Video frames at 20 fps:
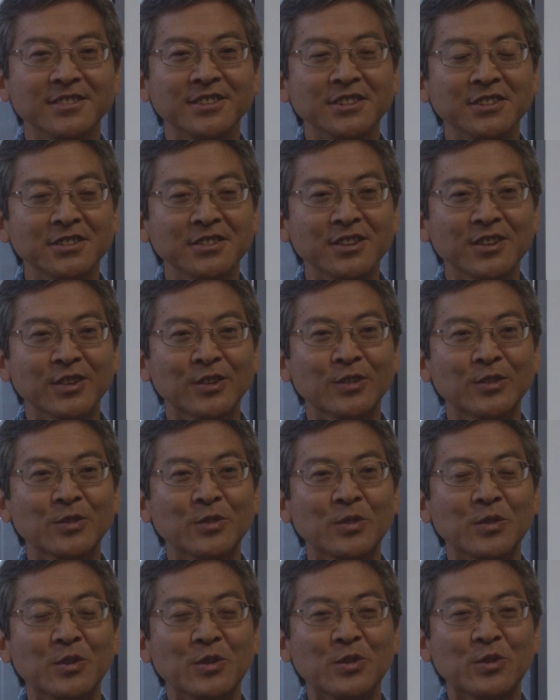Do you know
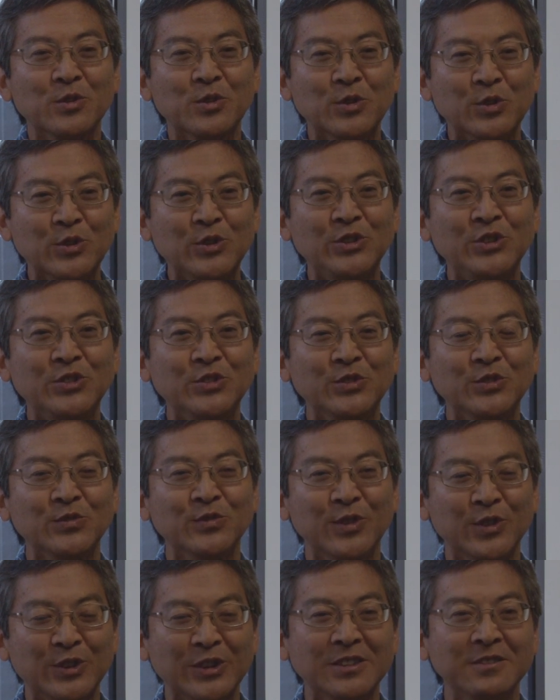who you
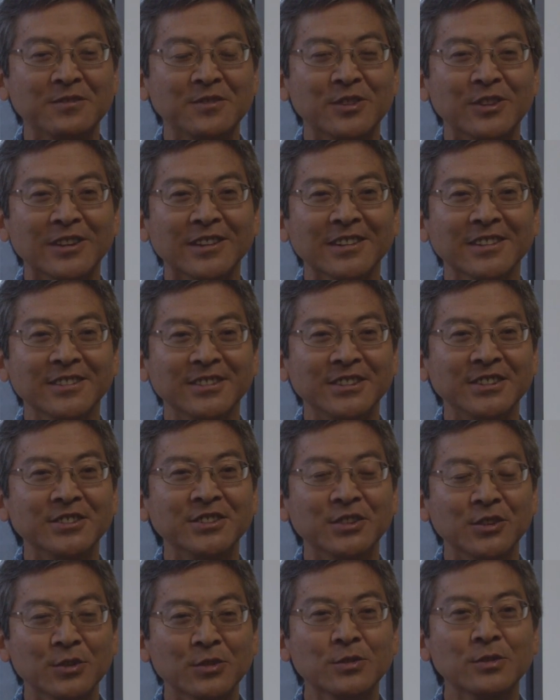voted for? Do you
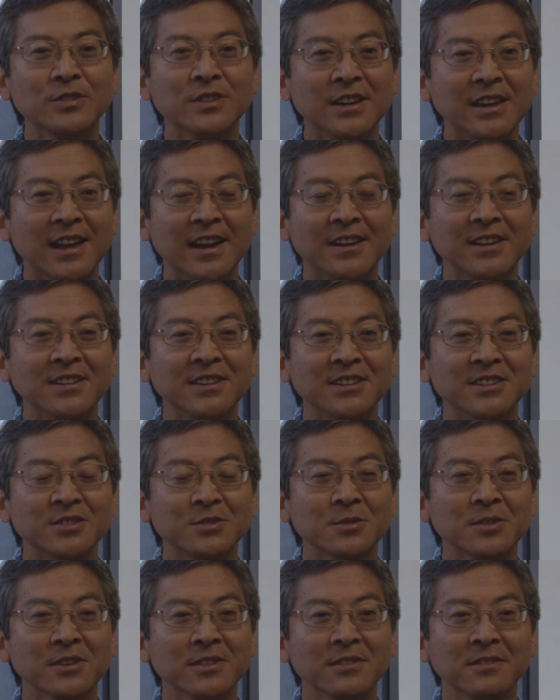know who the
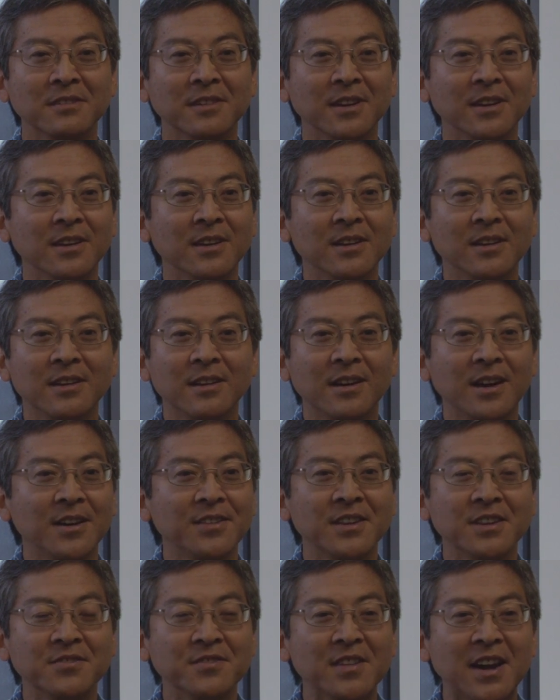candidates were? I
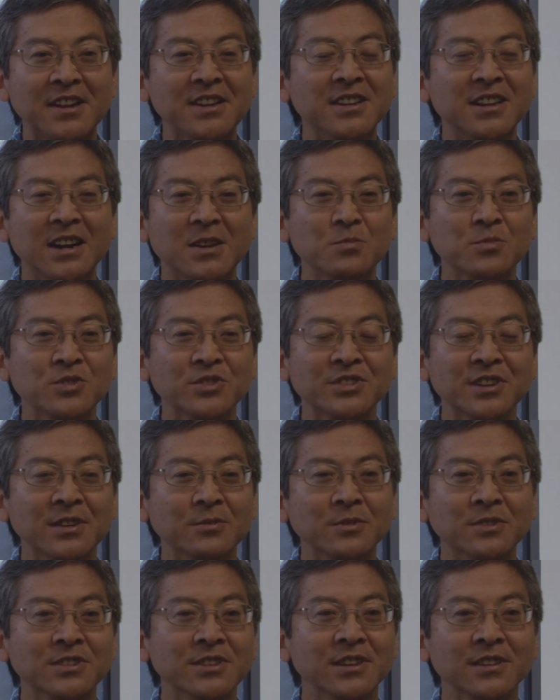think 99%
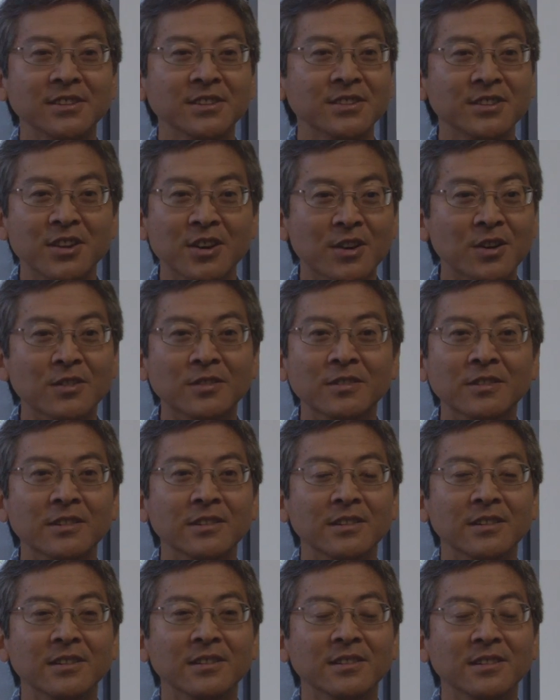will tell you no.
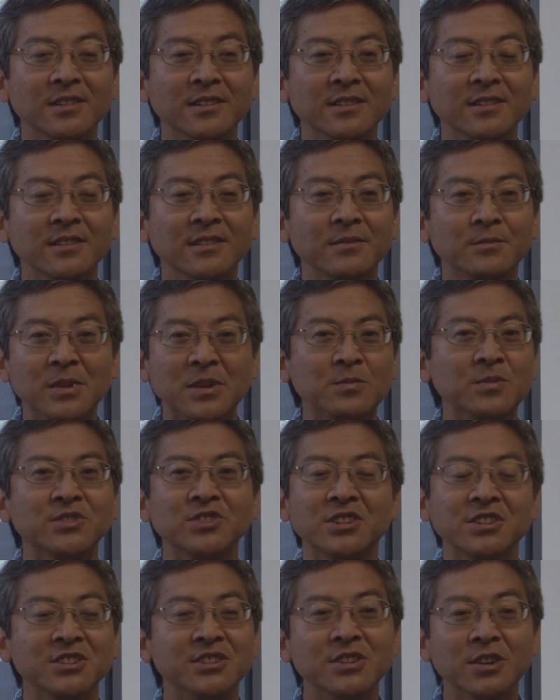People
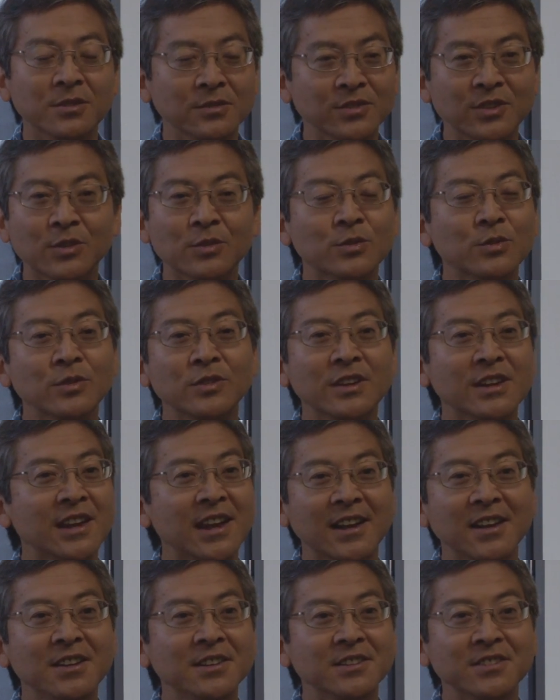just don't know who the
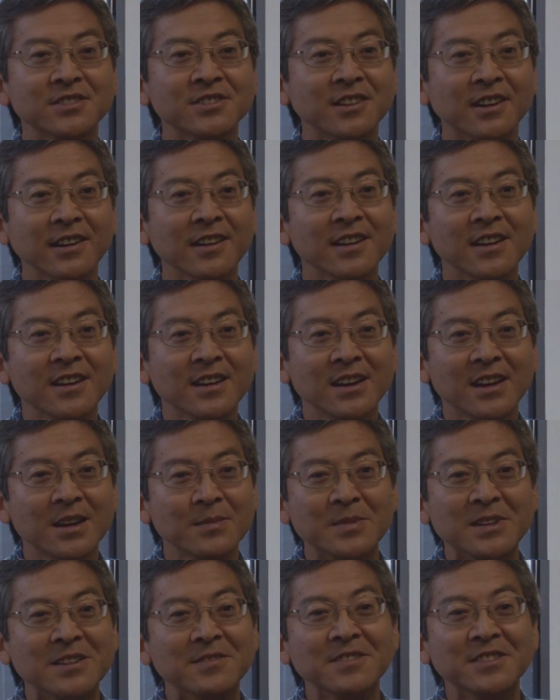candidates are. I
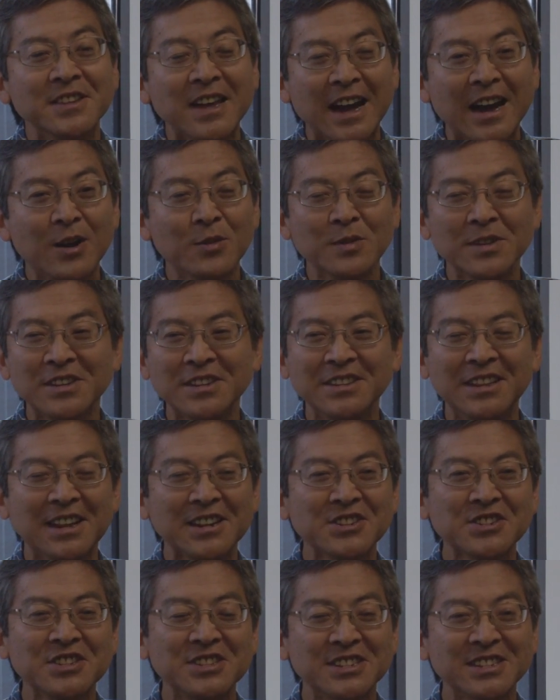mean, even now with
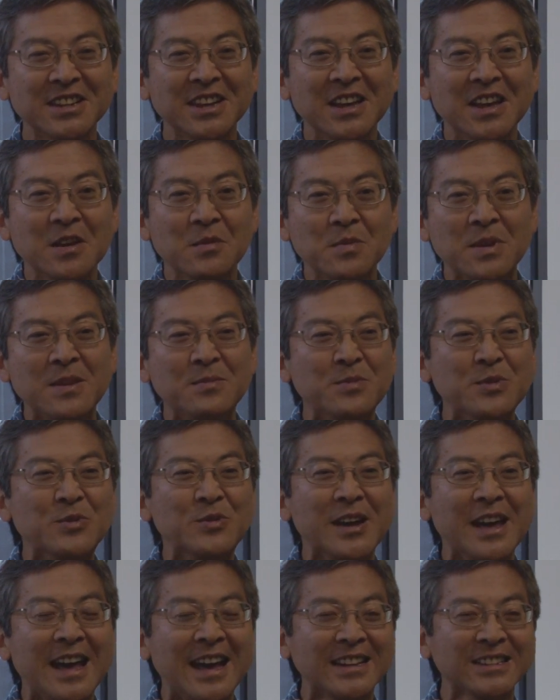elections, people
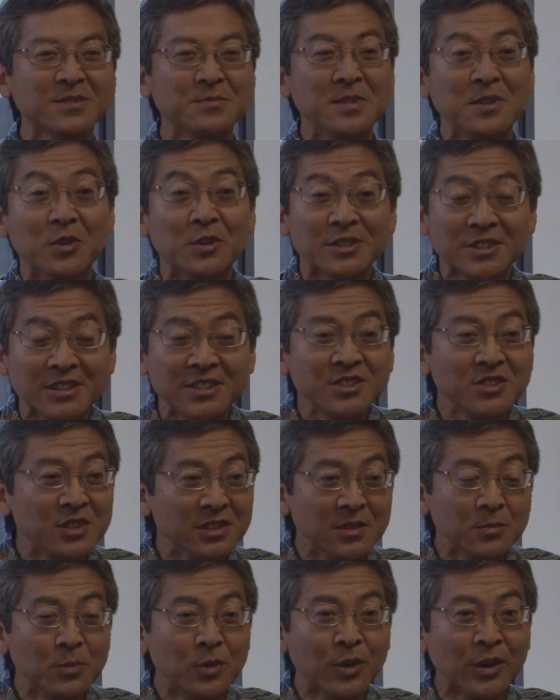will ask me, oh, since you're
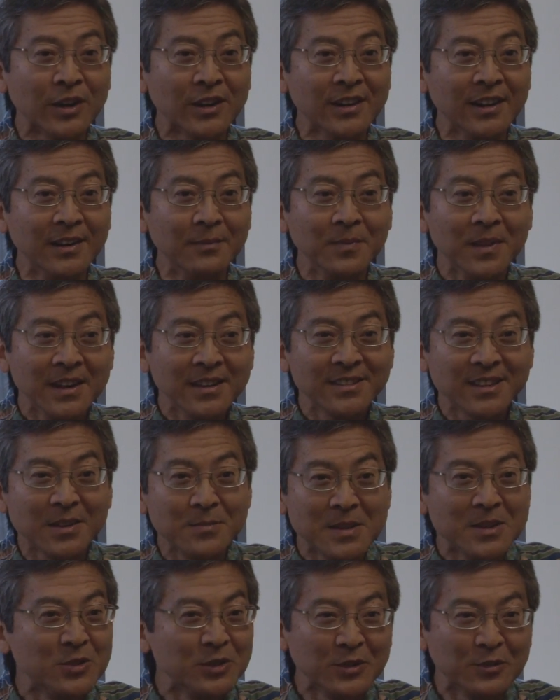on the board, tell
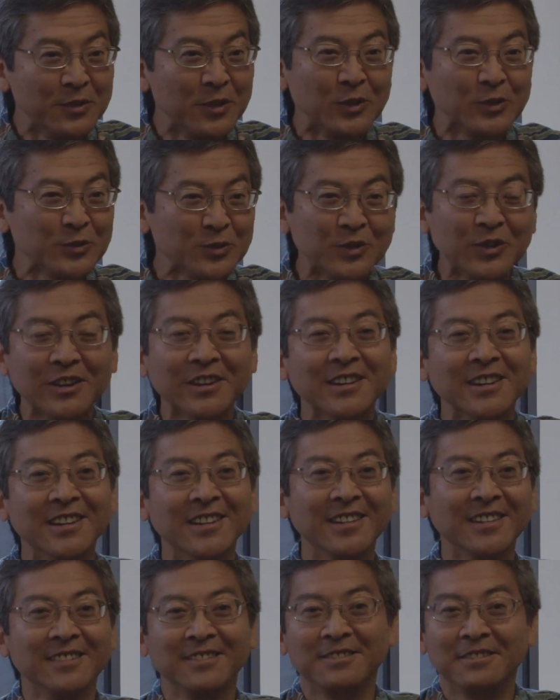me who to vote for.
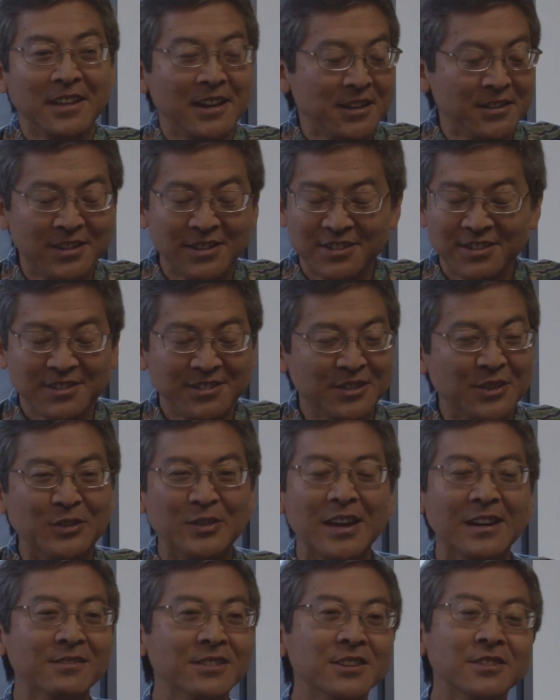They just
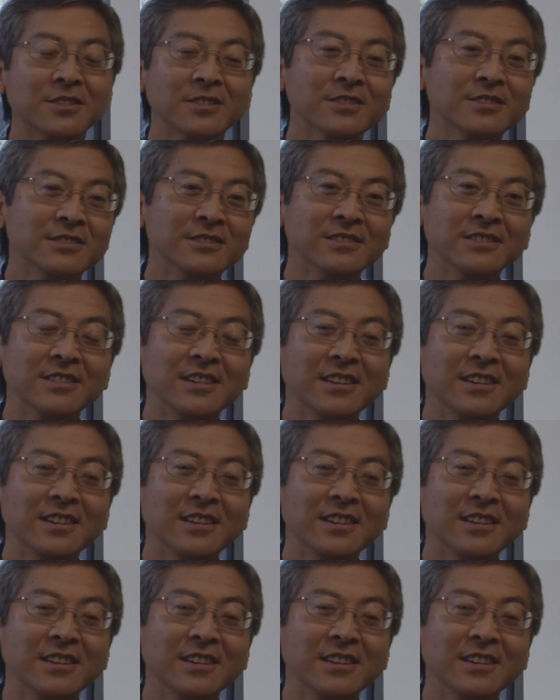don't have a clue.